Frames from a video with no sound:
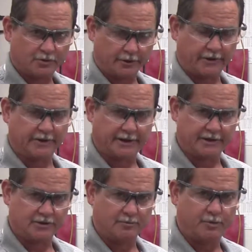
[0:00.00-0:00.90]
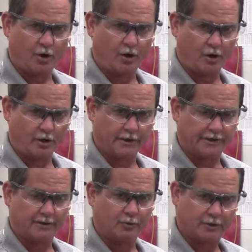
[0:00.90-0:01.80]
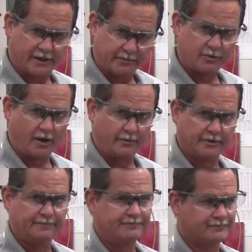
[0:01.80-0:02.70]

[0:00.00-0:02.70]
going to hit the edge of the part, and then I'm going to keep coming,